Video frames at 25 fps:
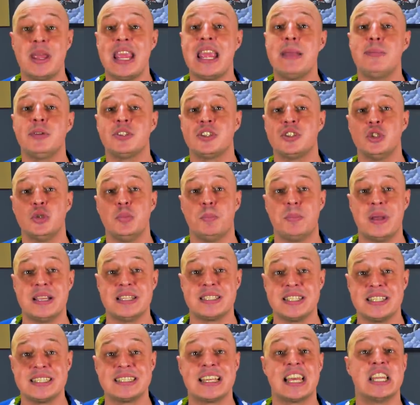be able to do
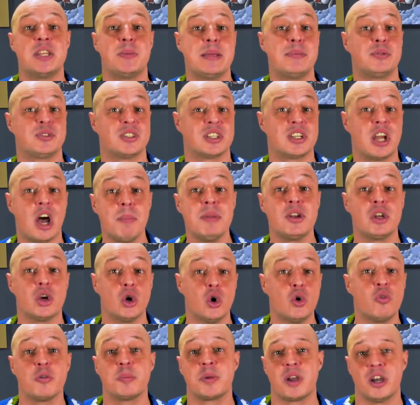business and to be able to come and
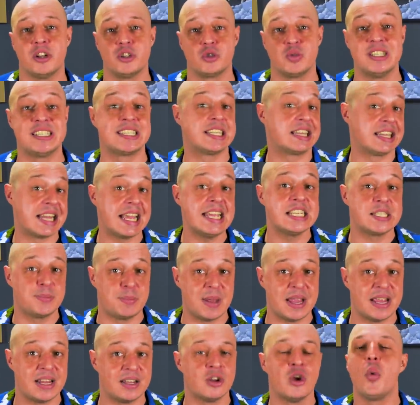go from countries like
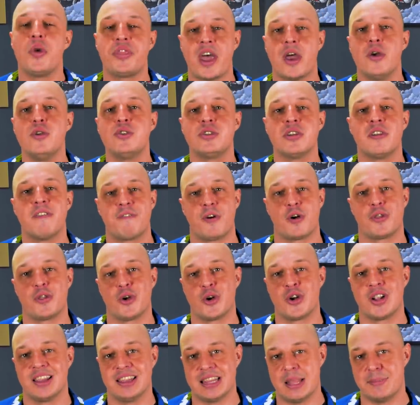Spain without
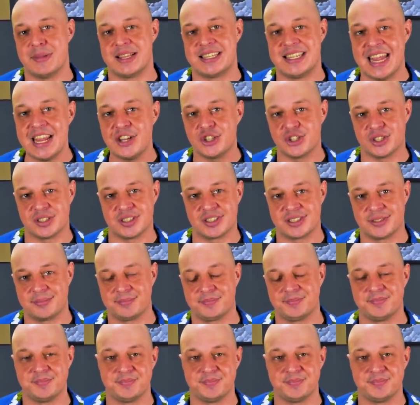further limitations.